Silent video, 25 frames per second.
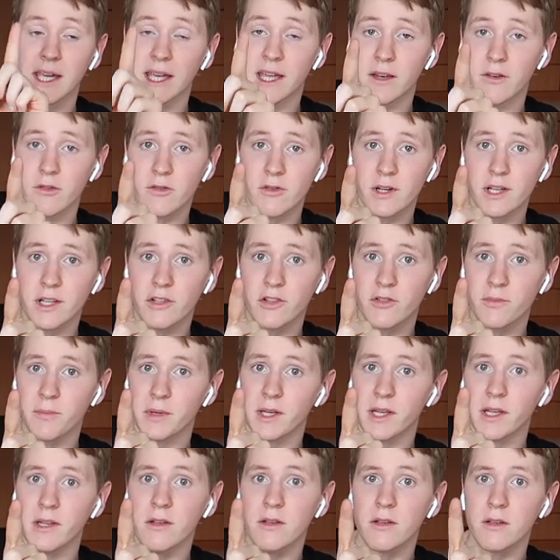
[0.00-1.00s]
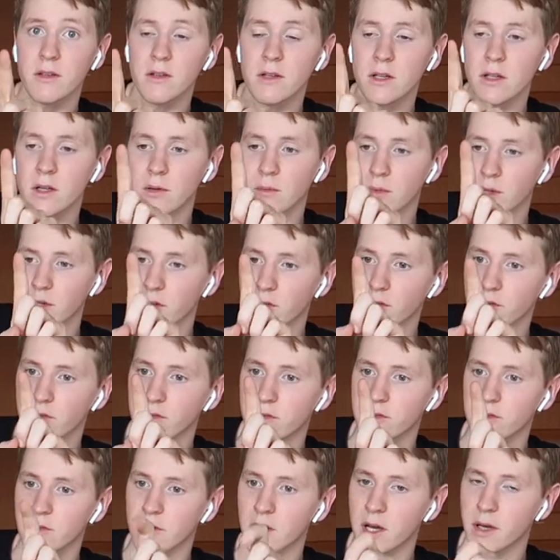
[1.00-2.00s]
internet speed,
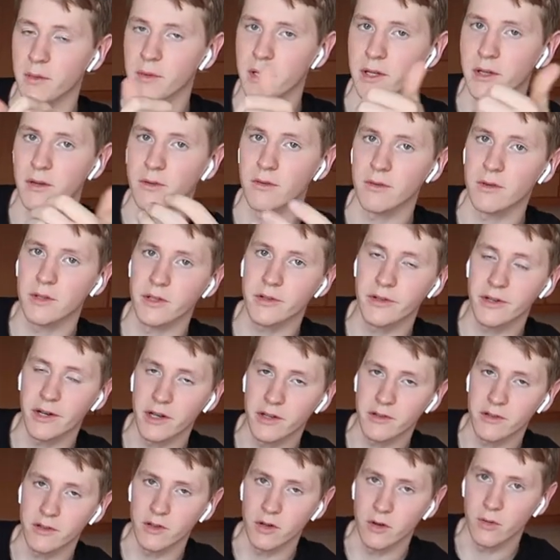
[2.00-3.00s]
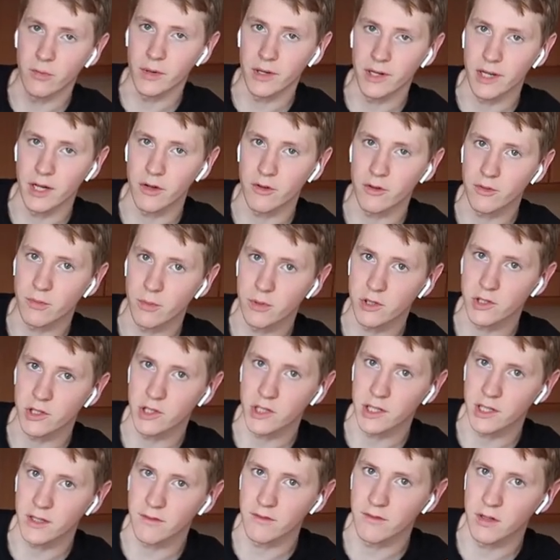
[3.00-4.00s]
because I mean you guys know we're now
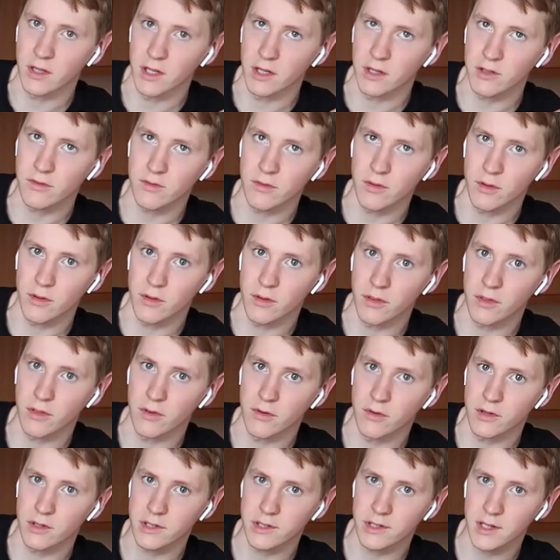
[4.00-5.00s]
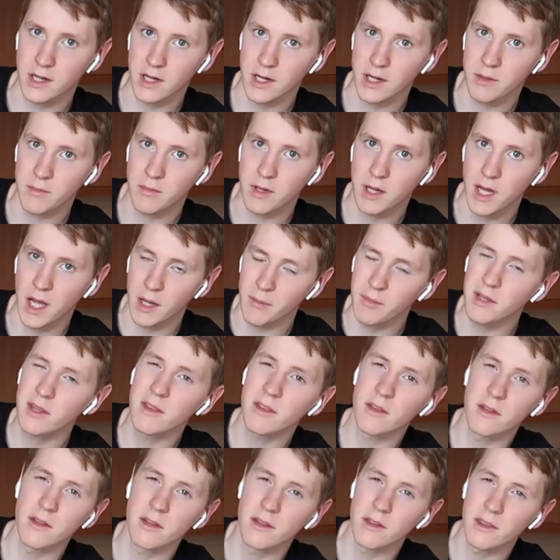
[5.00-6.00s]
switching villas for the third time. I
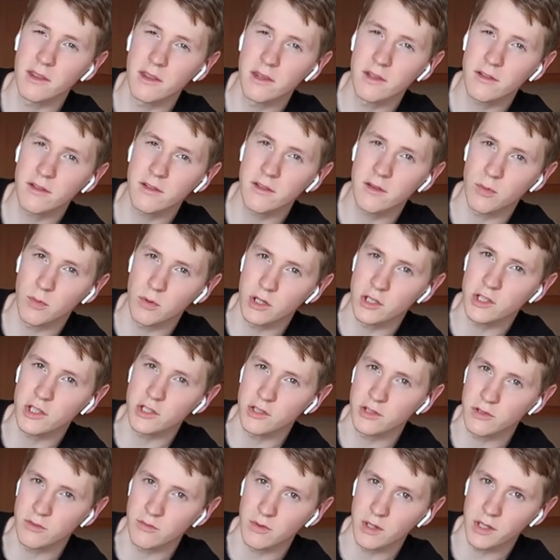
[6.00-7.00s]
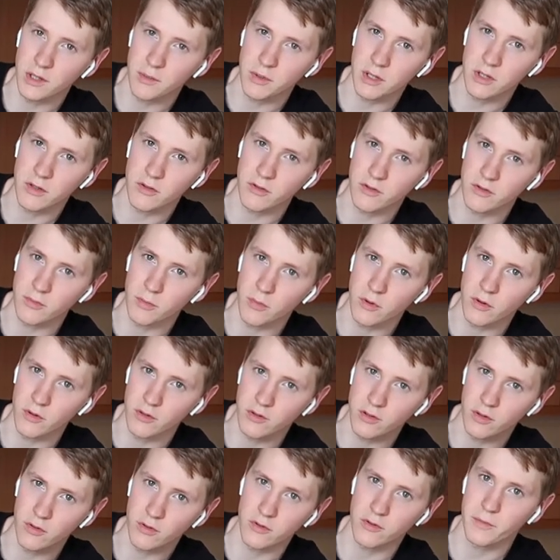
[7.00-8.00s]
mean this switch is really because more
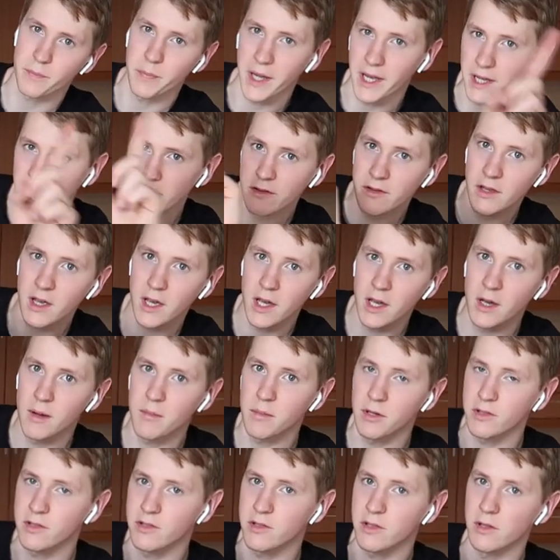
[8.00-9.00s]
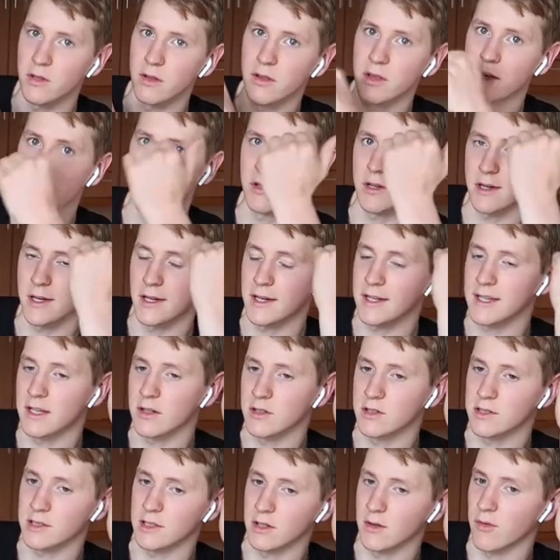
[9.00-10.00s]
so space, but still the internet
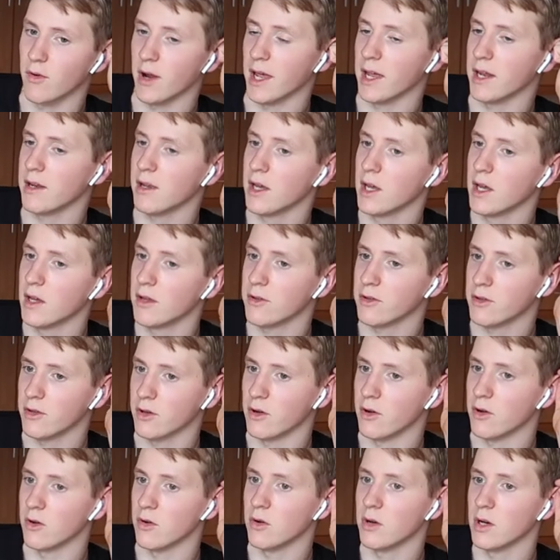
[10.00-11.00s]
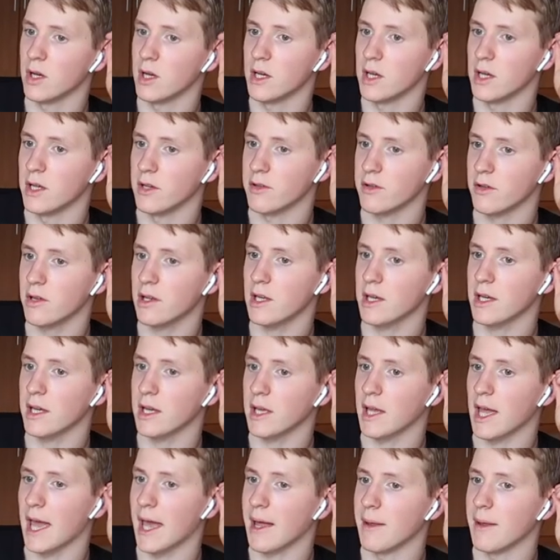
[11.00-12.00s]
here isn't great. So it's not like